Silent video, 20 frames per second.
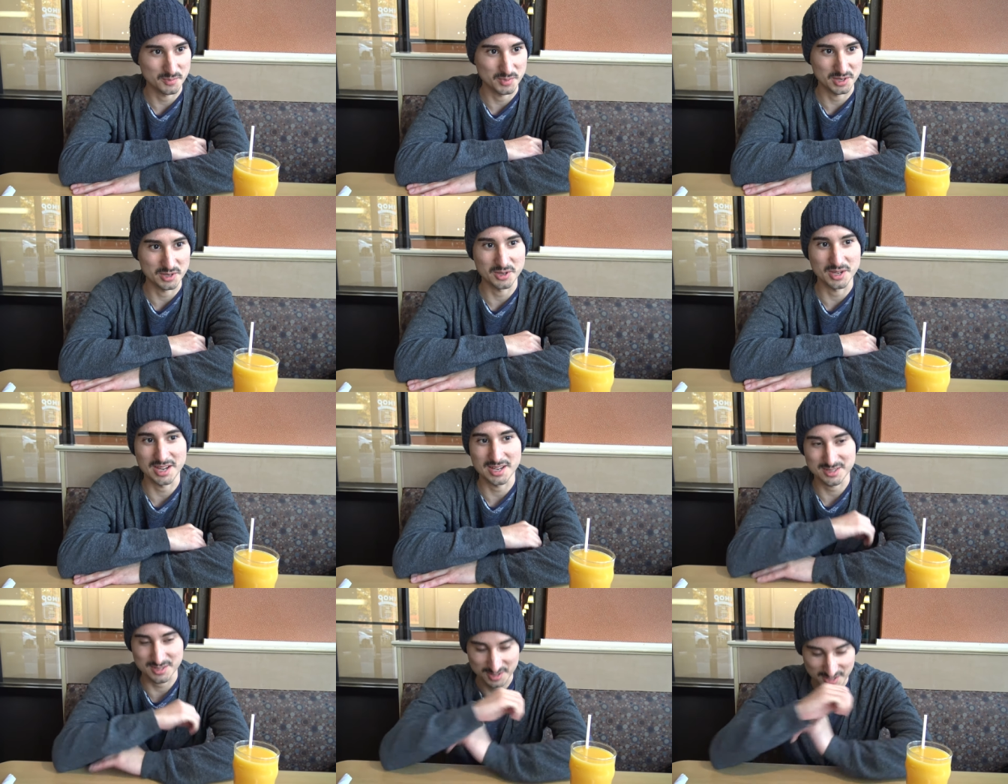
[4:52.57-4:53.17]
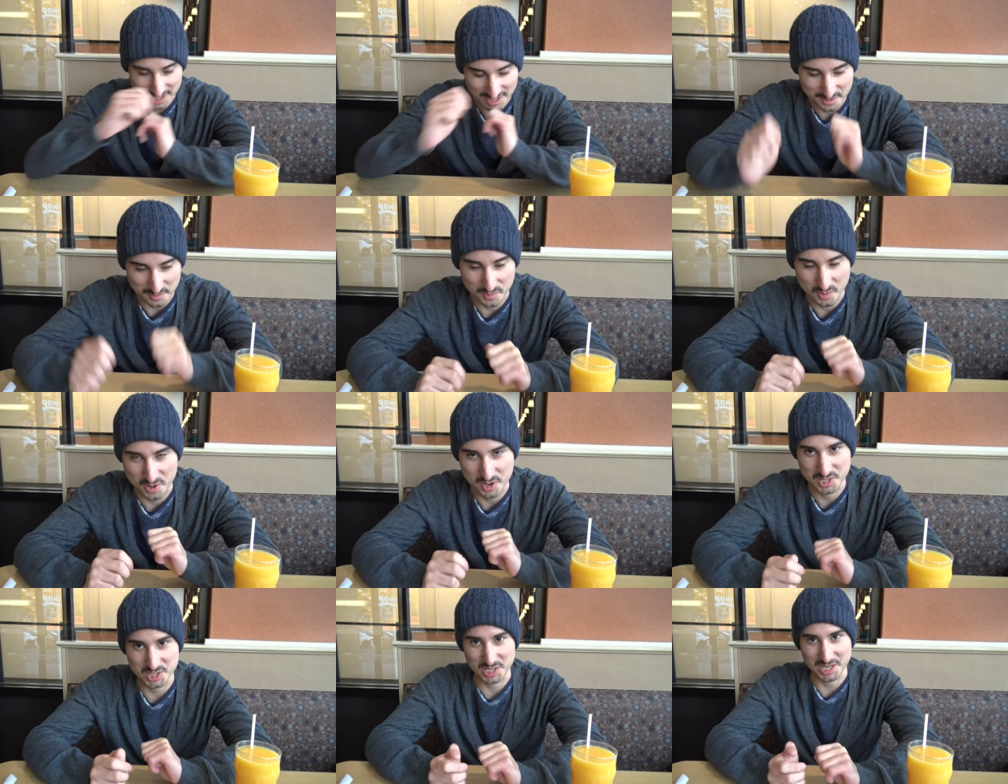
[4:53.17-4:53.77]
But you guys are not
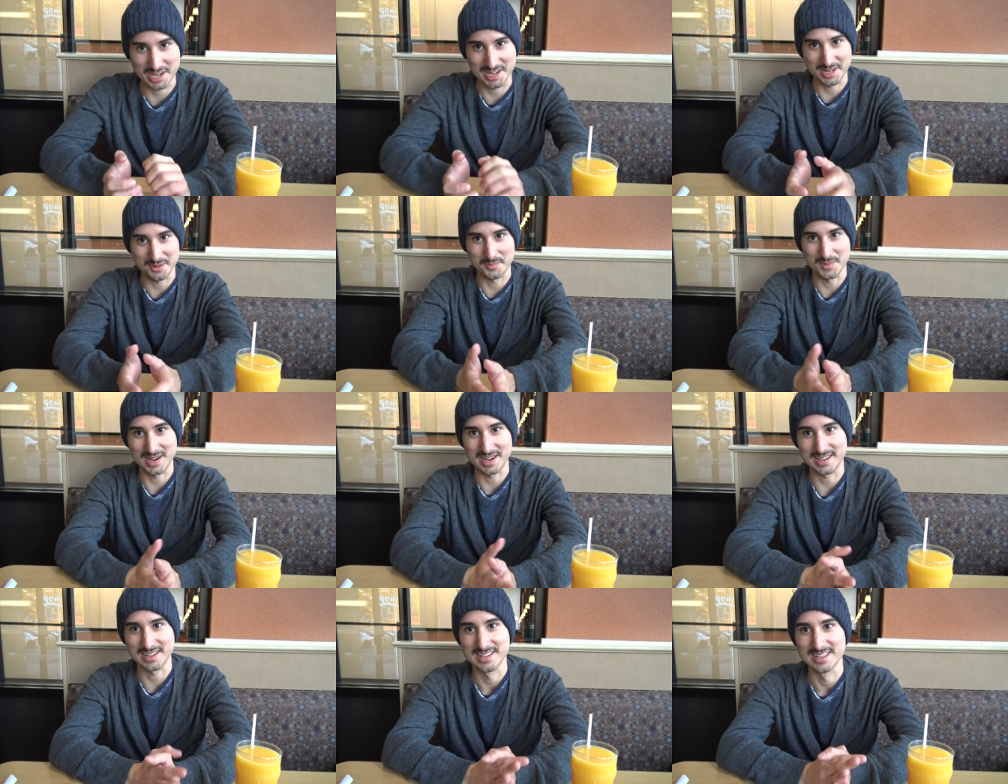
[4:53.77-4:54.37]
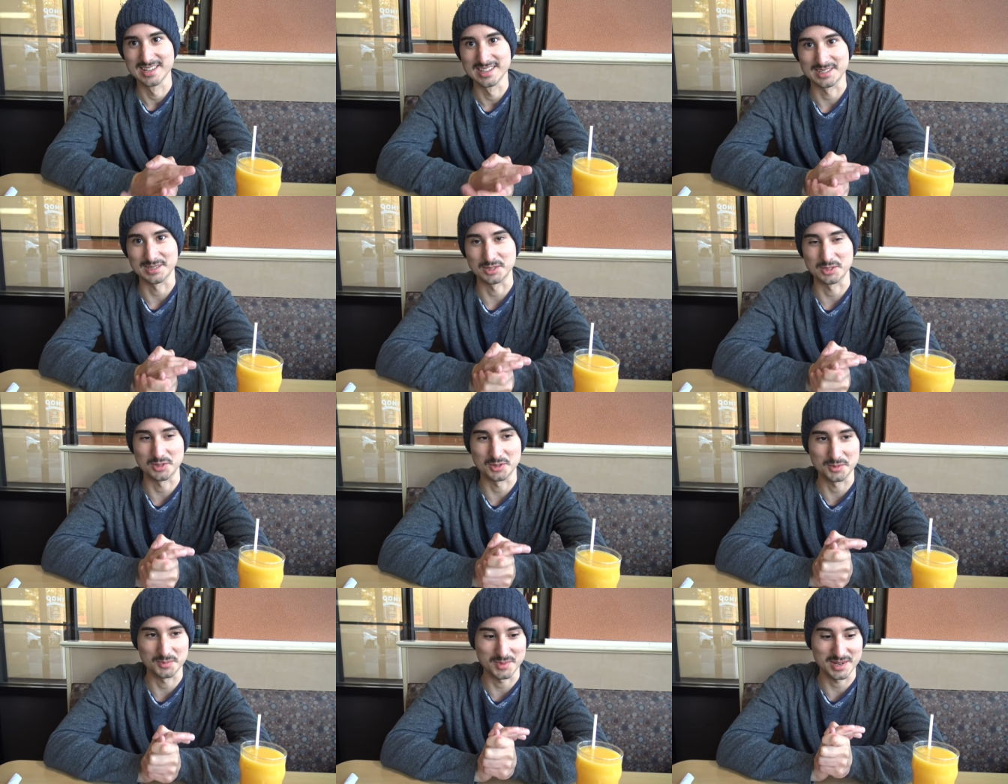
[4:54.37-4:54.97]
appreciating my, you
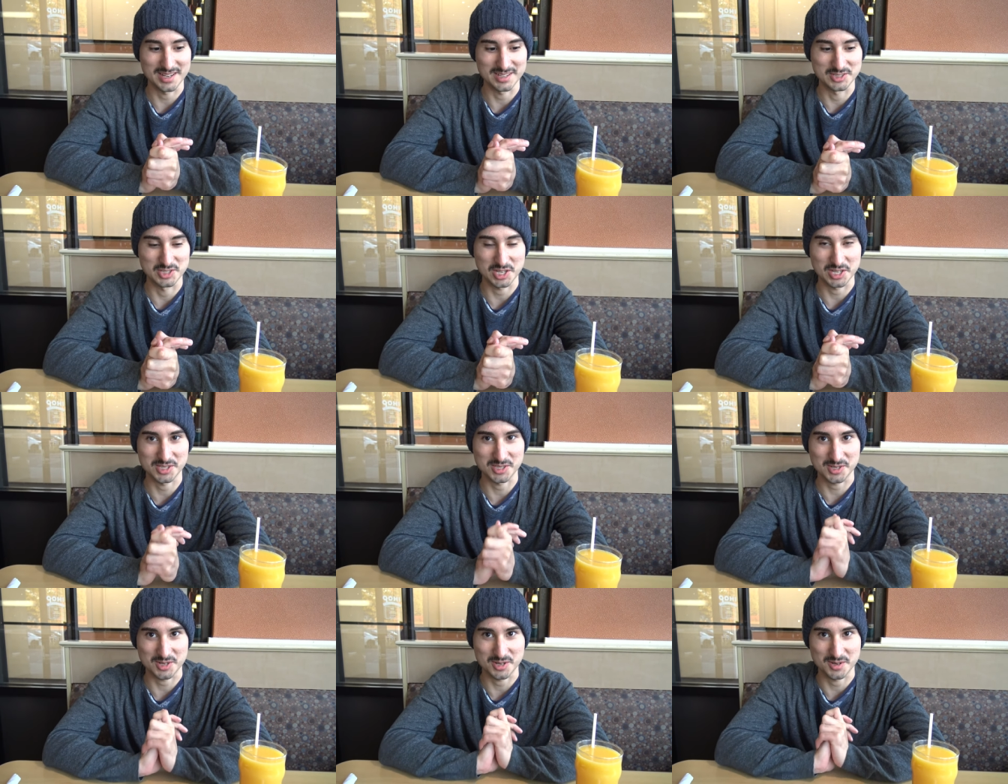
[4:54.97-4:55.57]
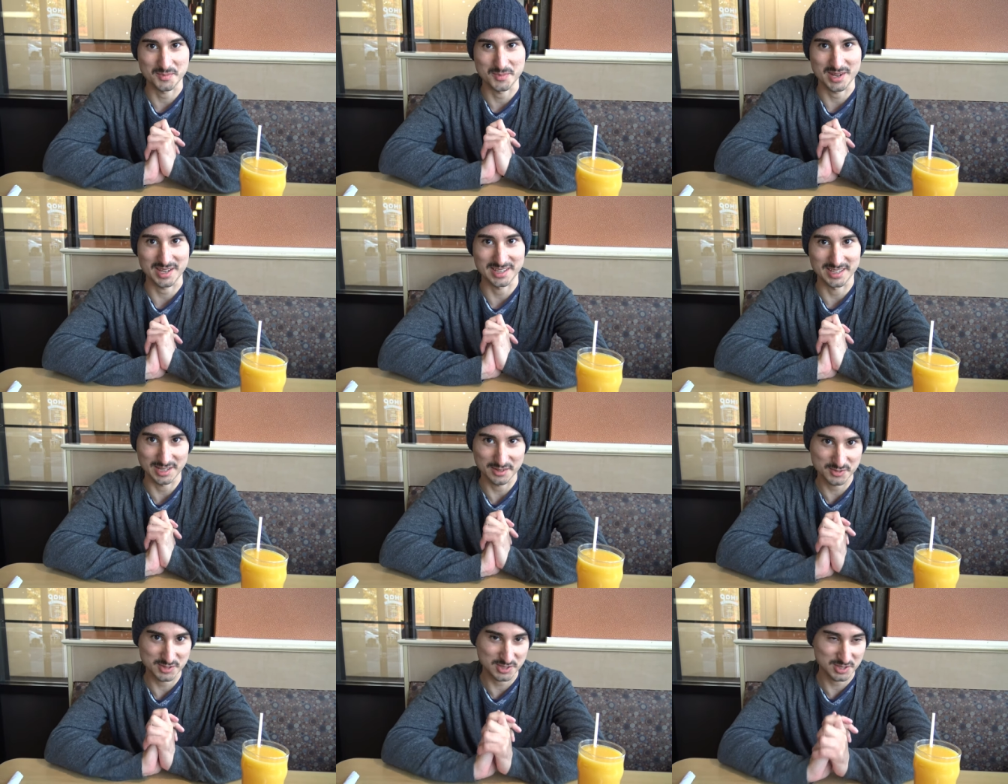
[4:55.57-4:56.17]
know, my gesture, my
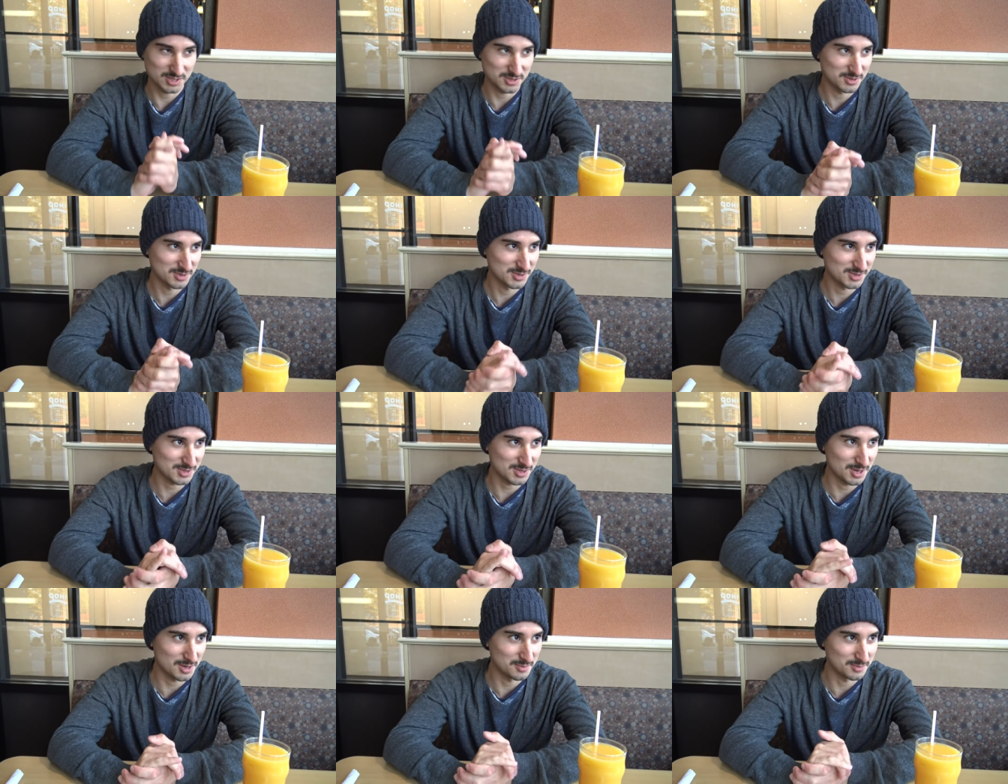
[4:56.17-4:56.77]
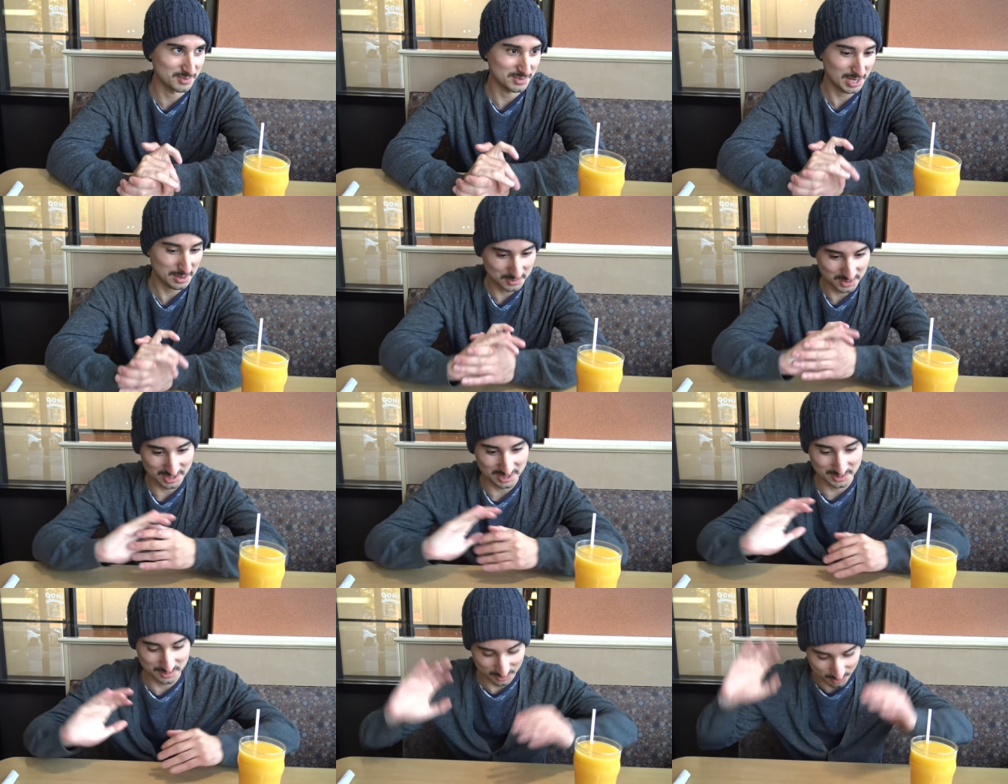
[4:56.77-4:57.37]
gift to you. So I'm, I'm
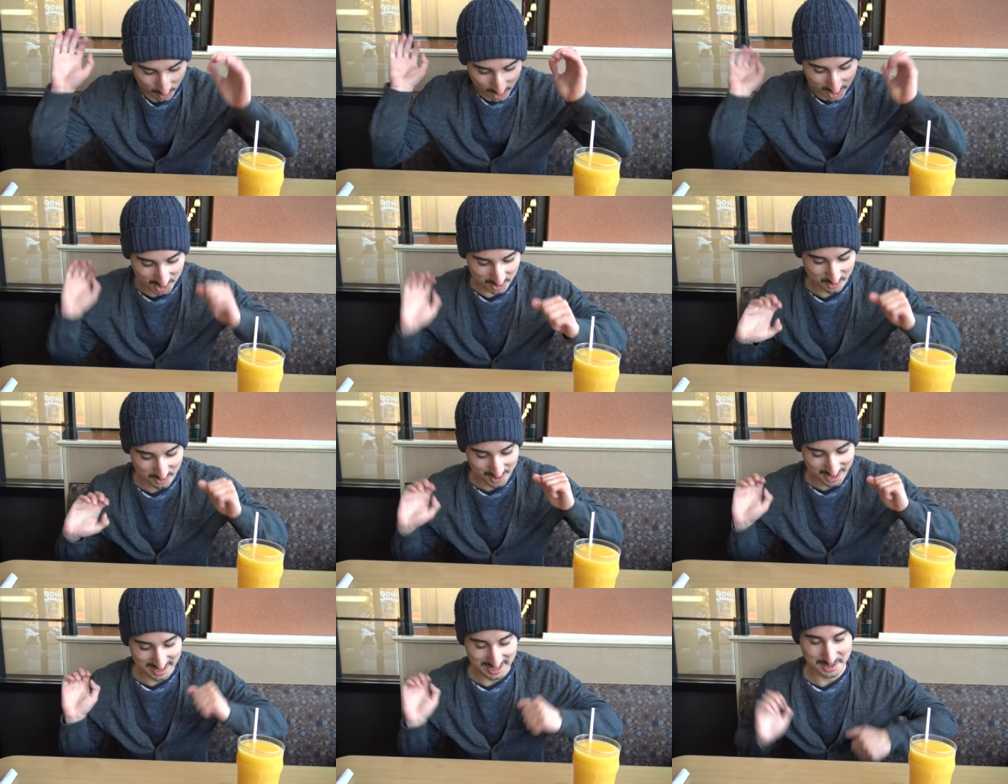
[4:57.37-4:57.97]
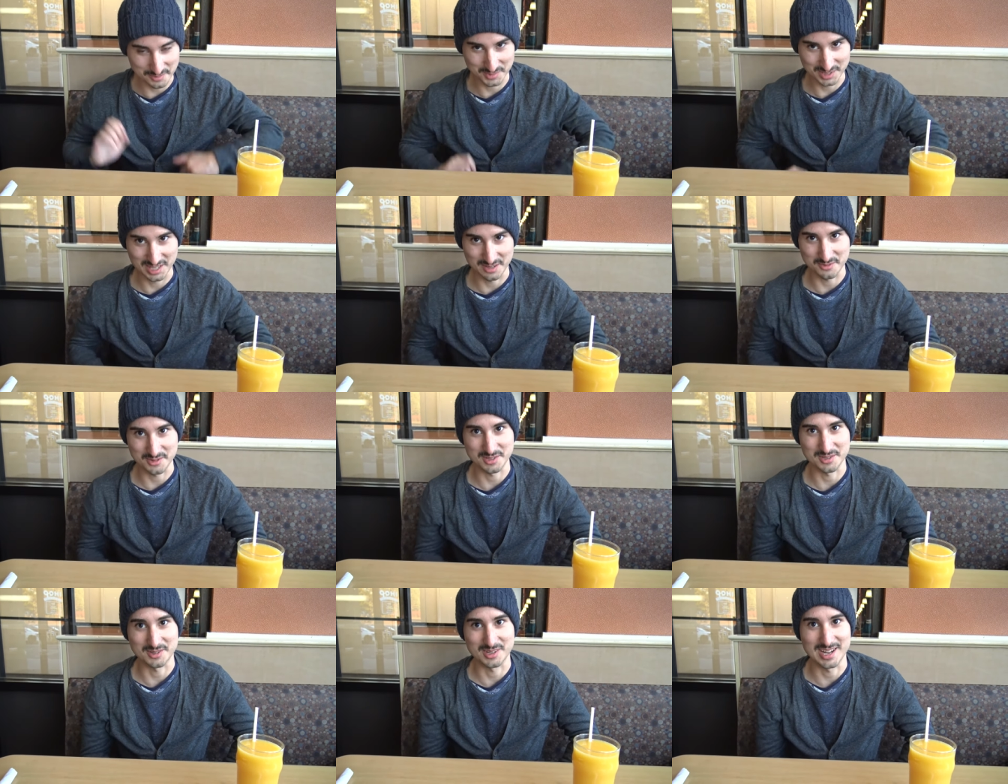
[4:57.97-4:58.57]
gonna walk away. So wait,
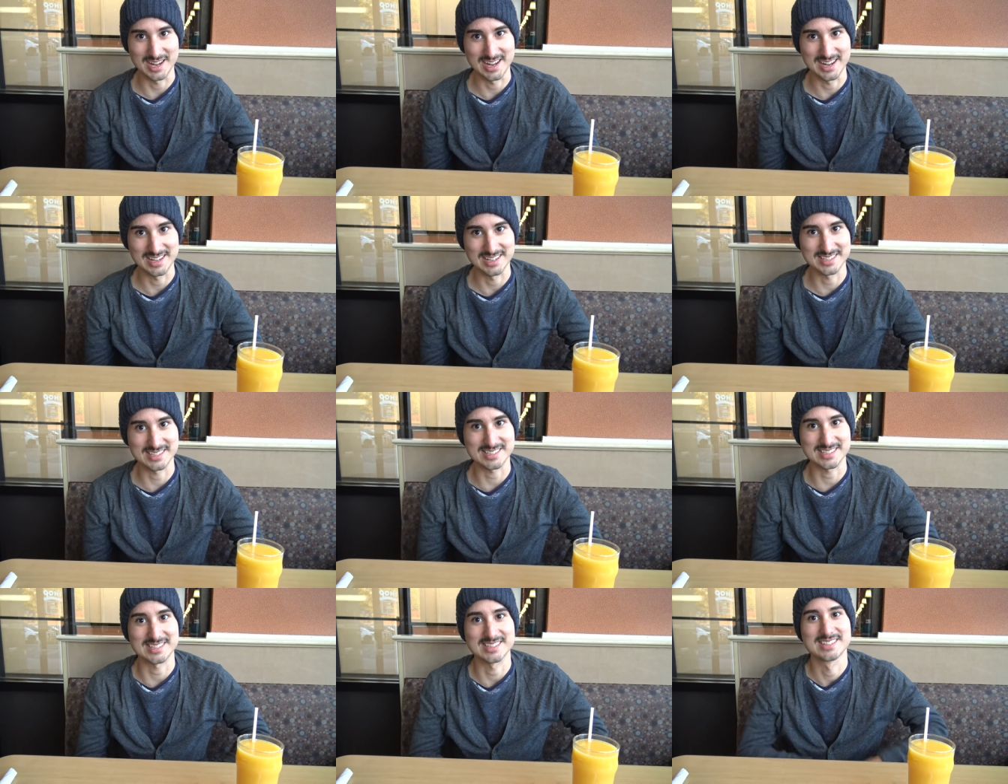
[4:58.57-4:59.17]
you guys.